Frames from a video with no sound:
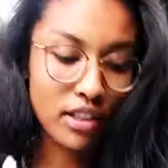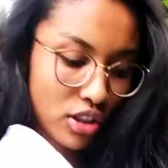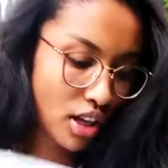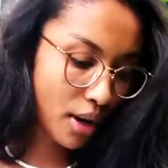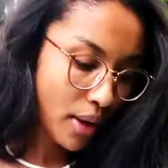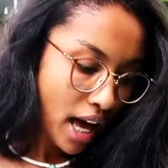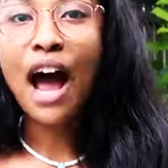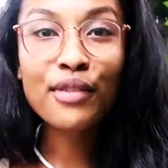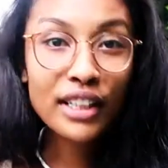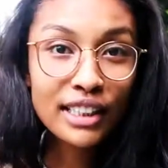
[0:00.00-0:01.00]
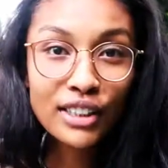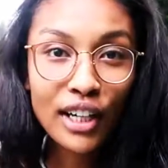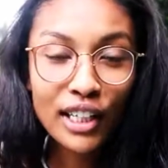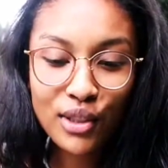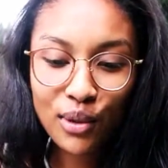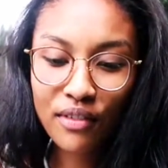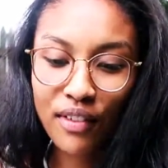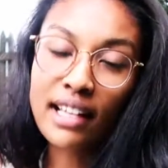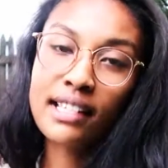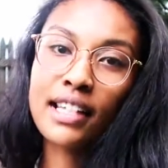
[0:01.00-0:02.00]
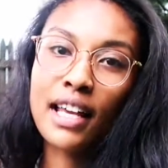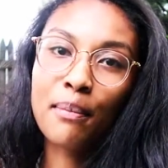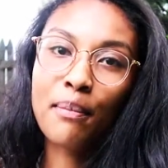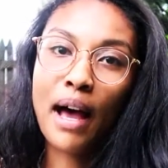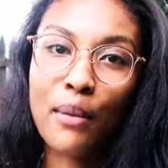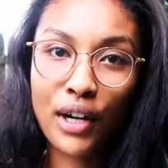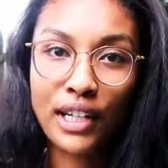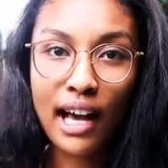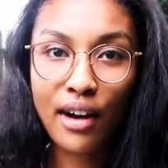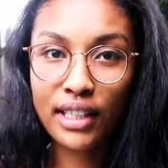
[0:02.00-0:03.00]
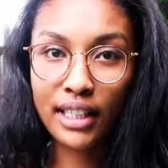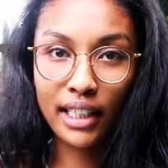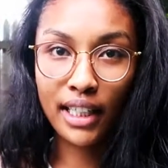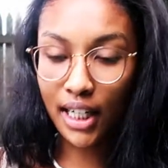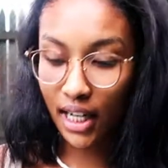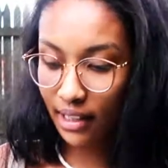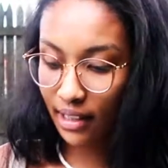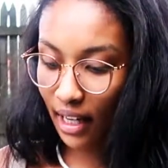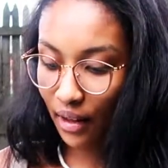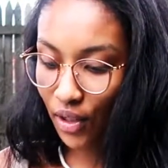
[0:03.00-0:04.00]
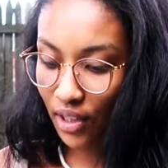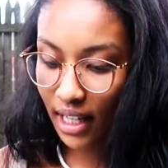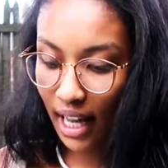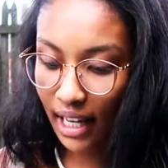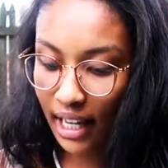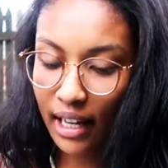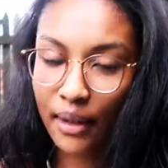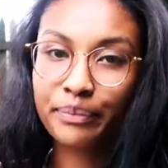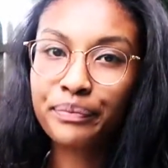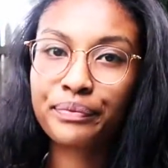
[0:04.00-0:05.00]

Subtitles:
So I really started to invest in workout gear instead of just getting